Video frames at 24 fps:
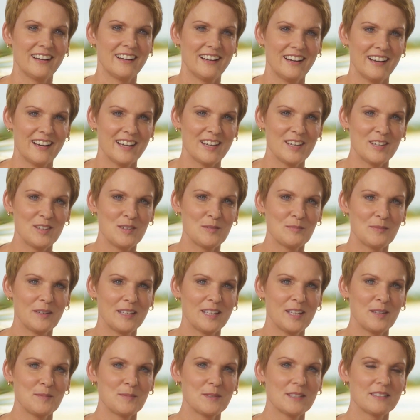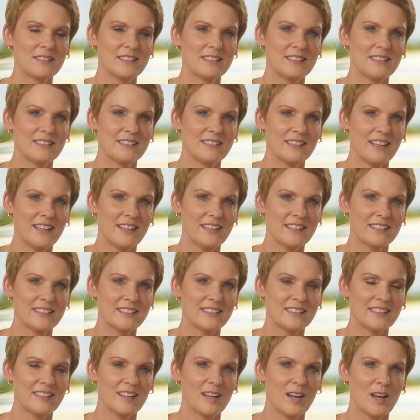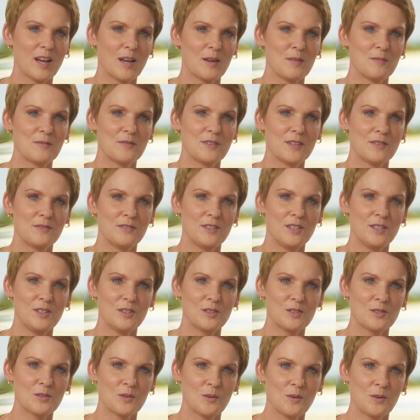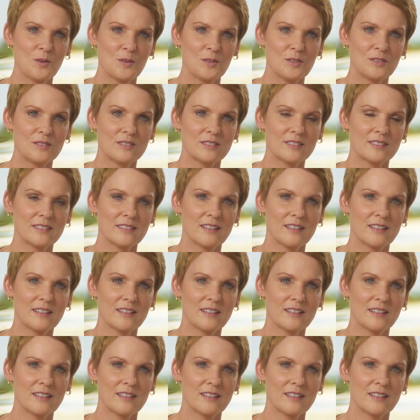Hi, my name is Lisa. I'm fifty years old.